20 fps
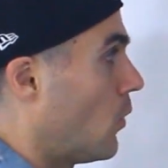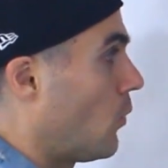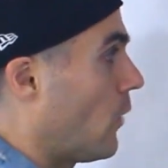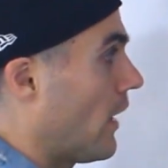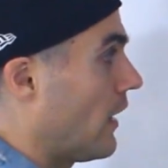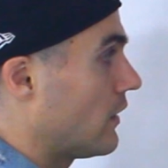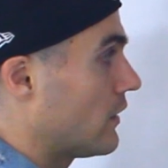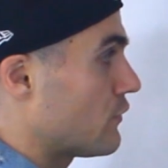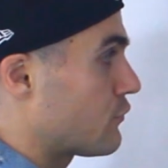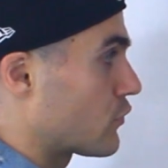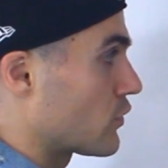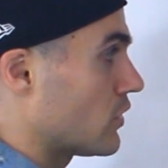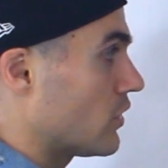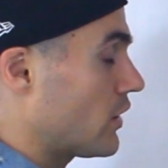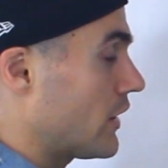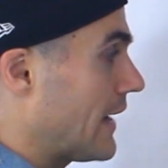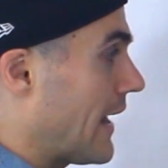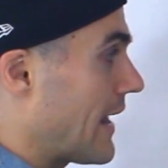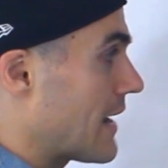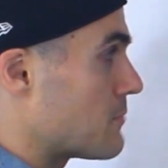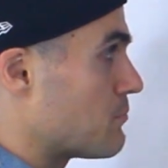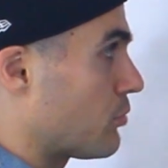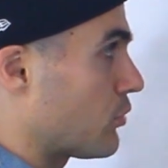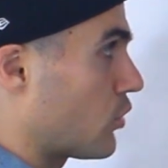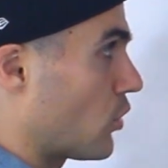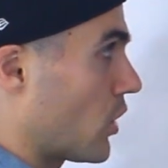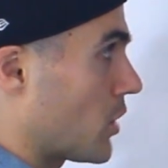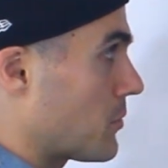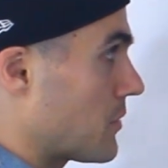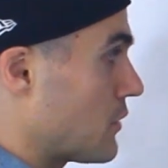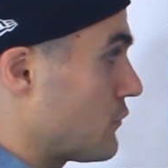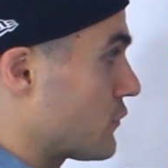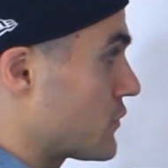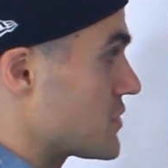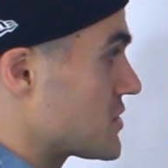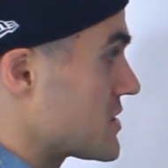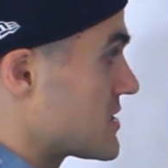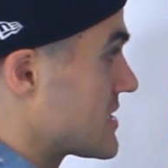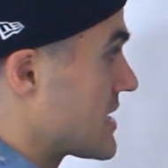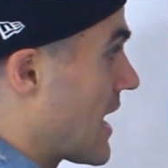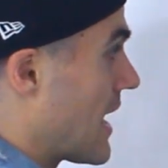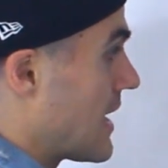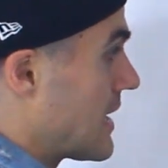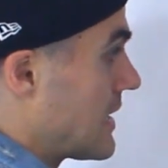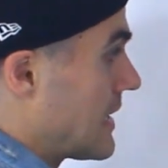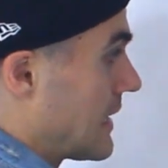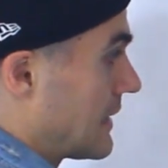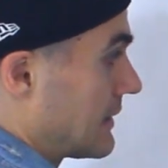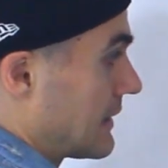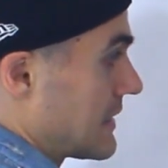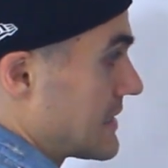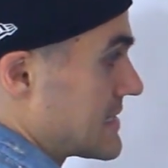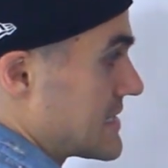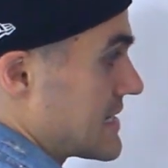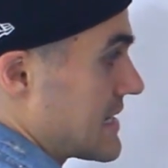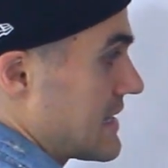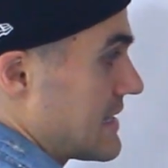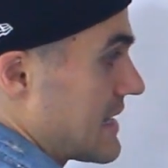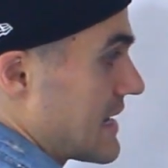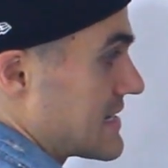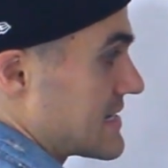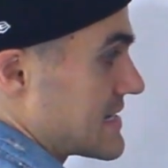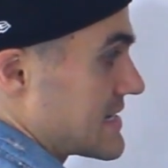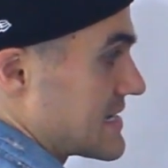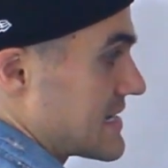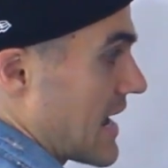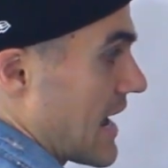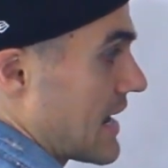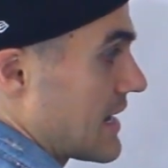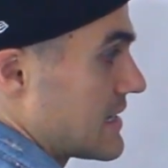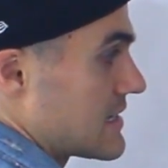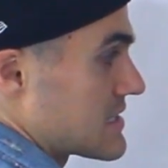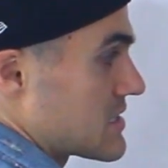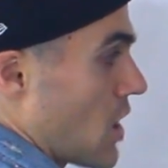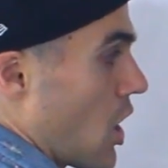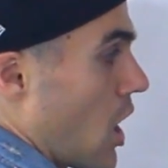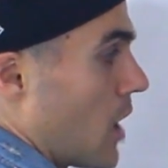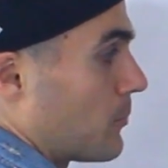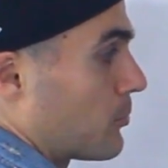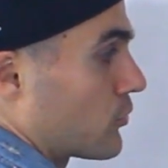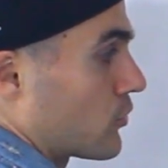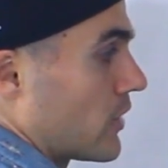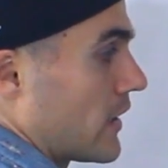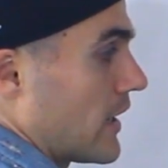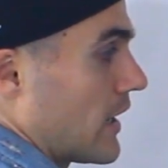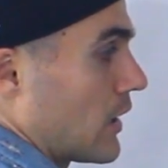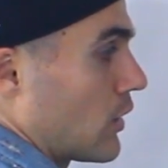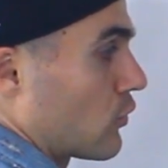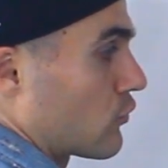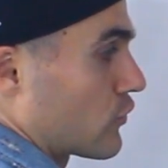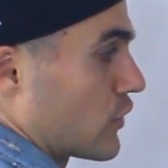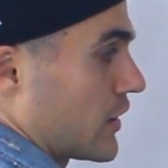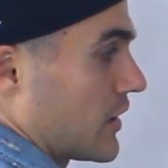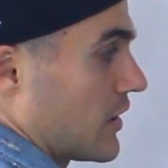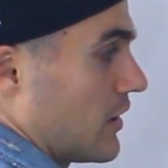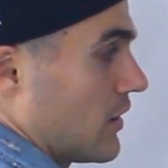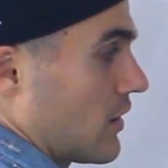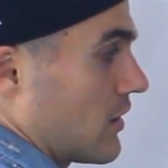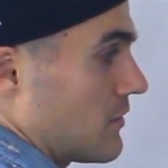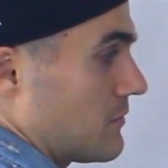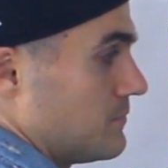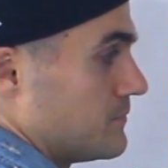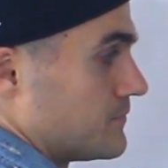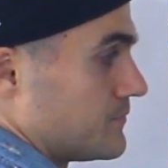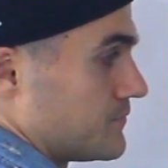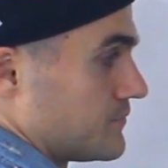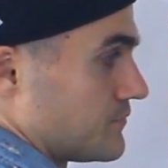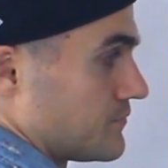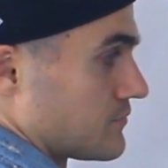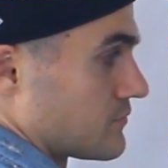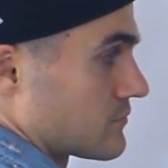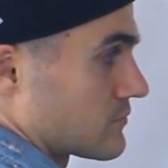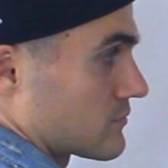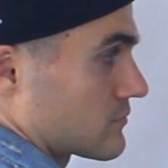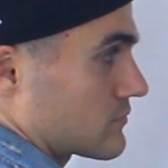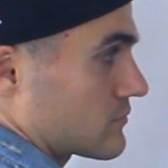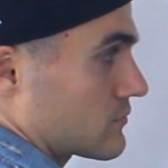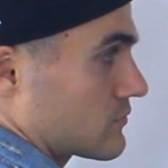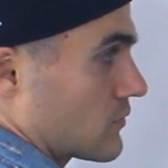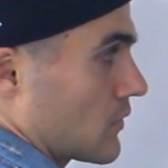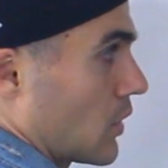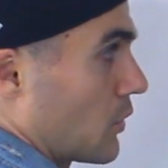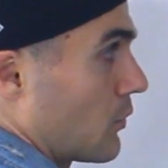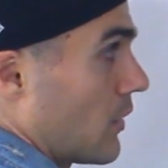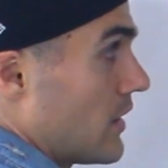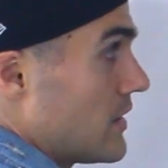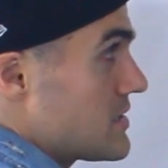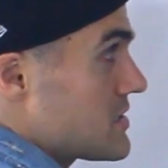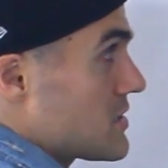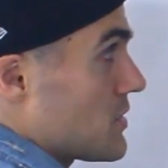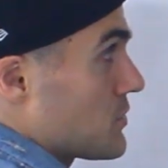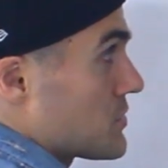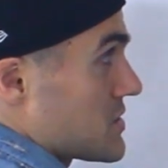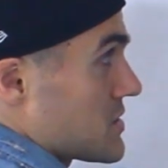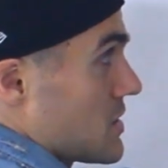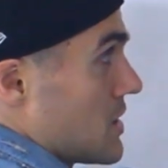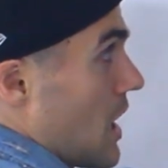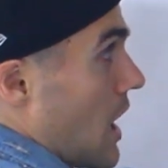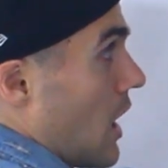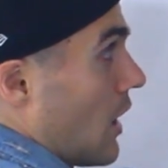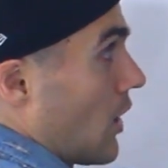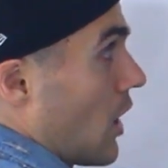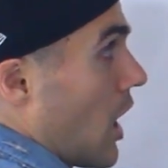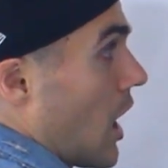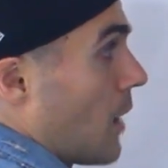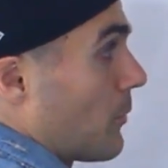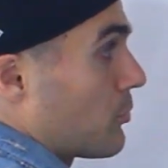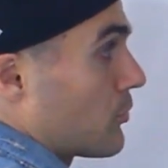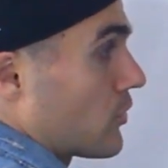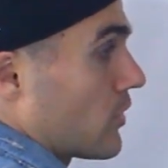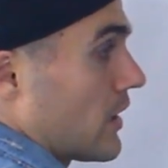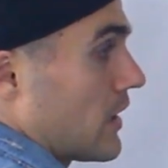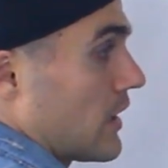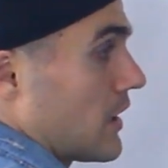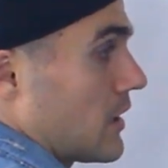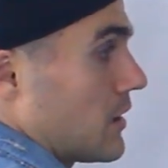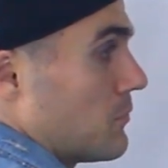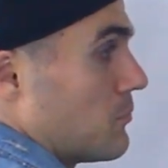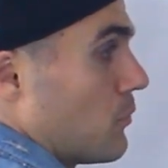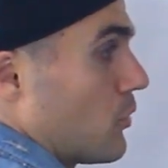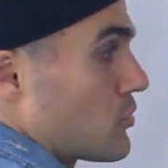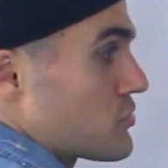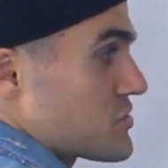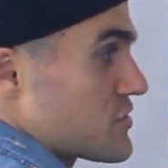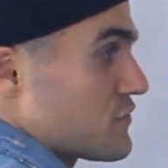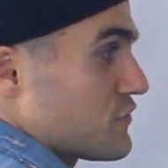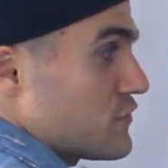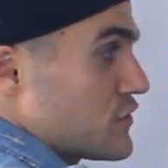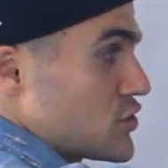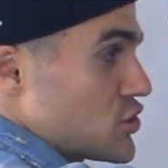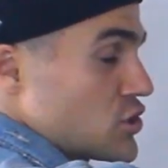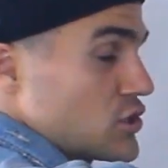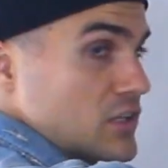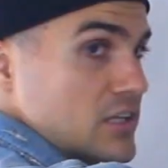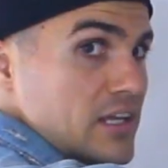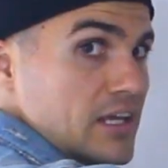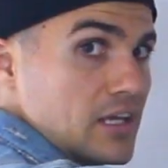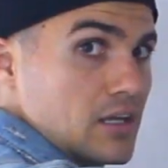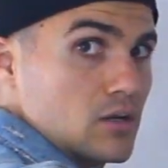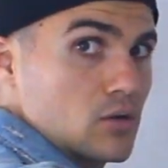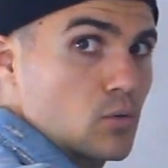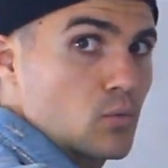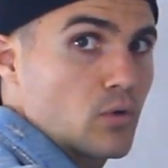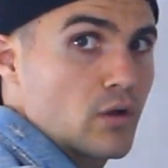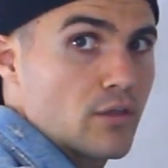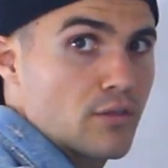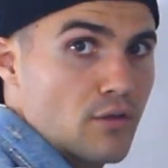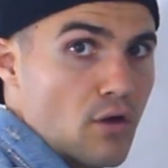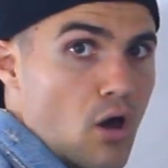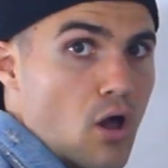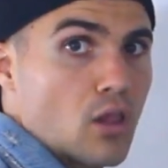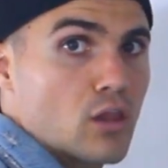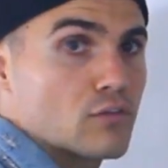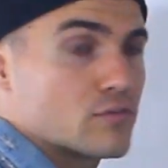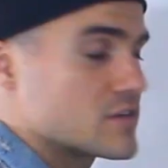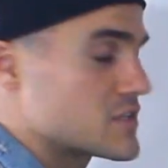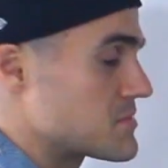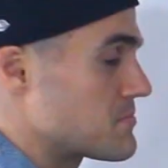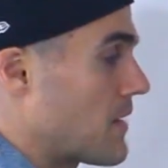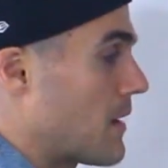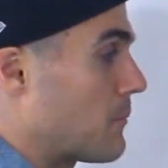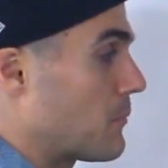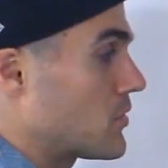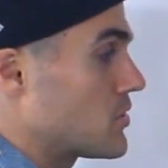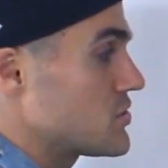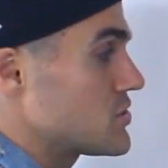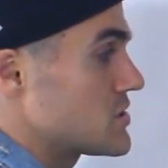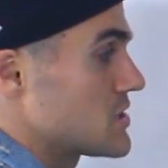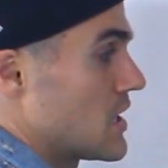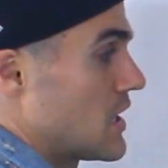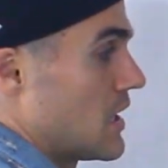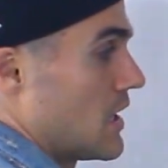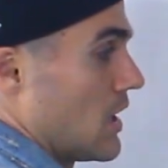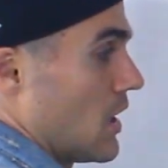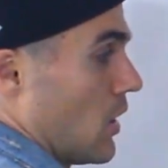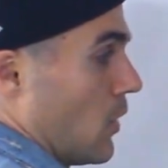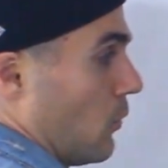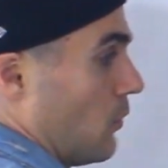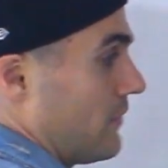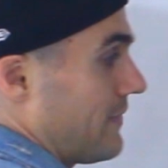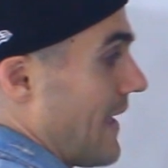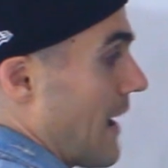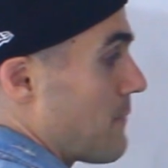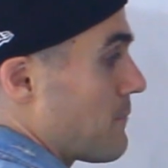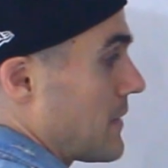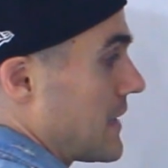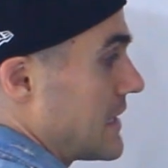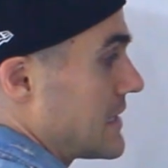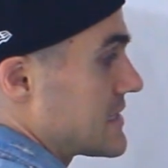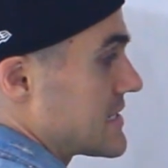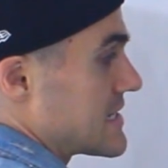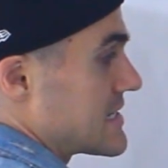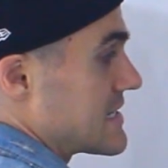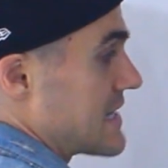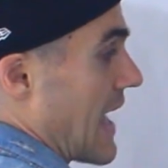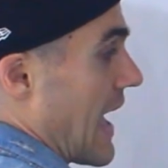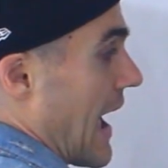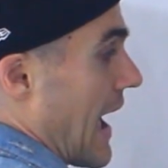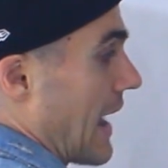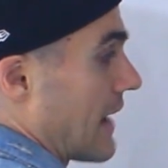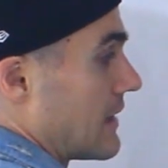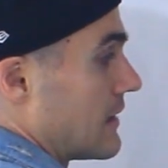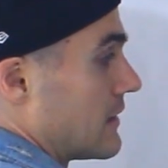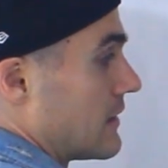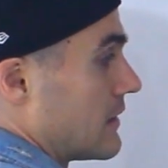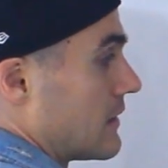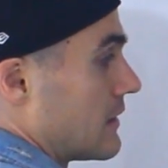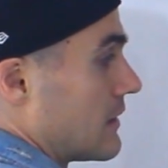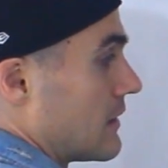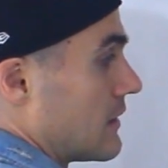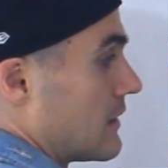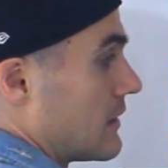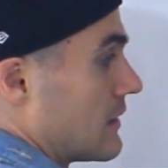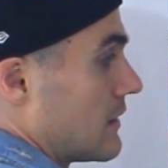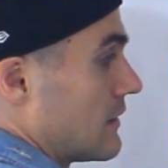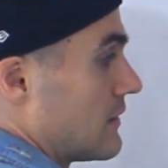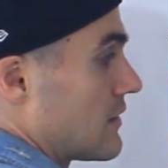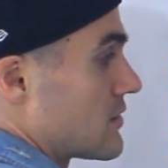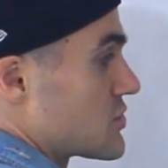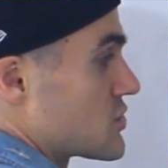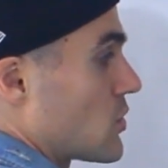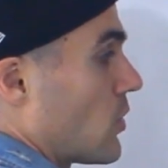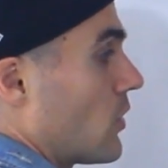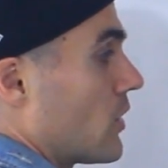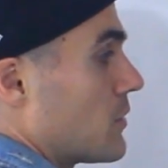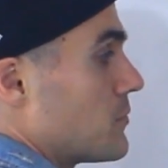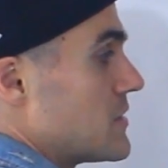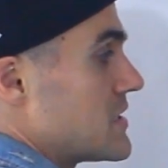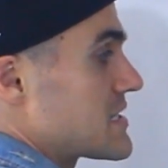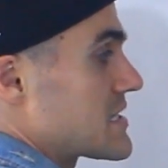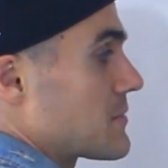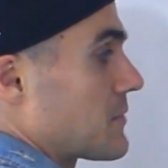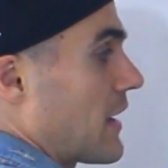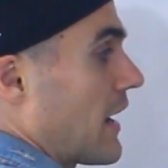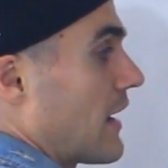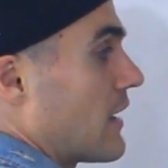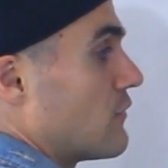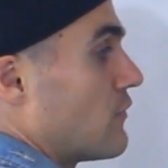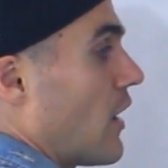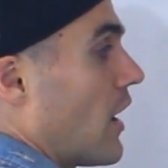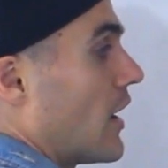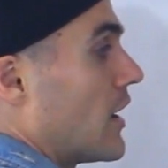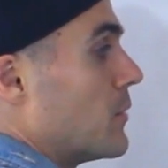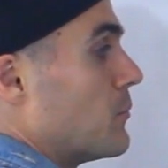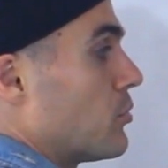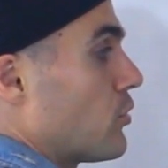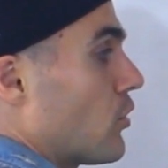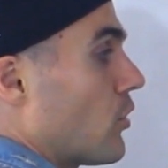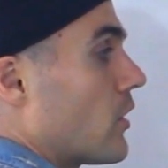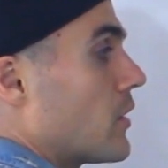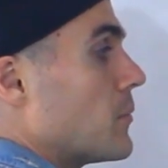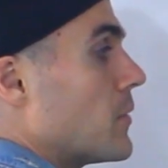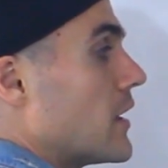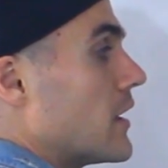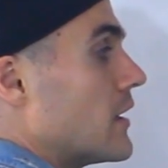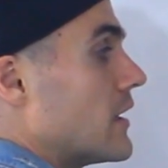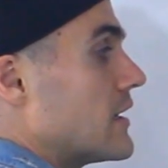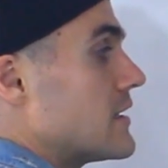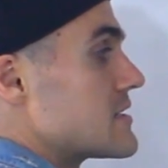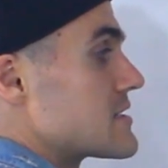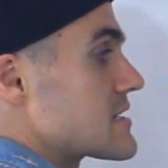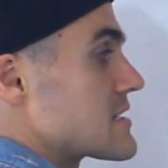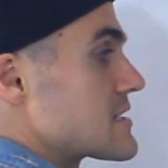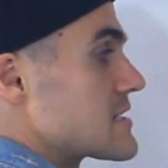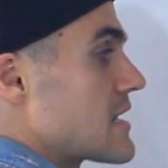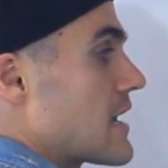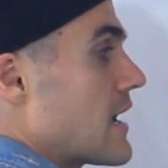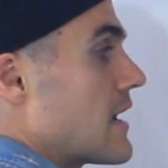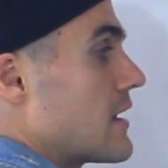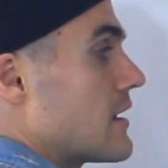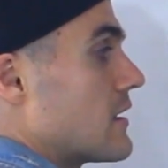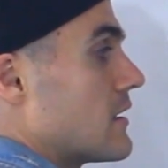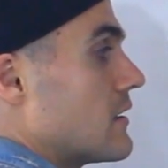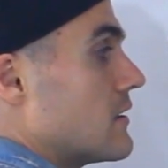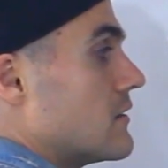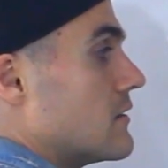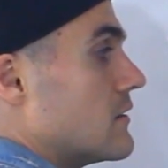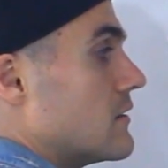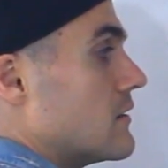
Well, if we're looking at employment for society, and let's say that society is operating over here, right? So it's not operating most efficiently with all of its members. What that means is that there's going to be some kind of unemployment in society.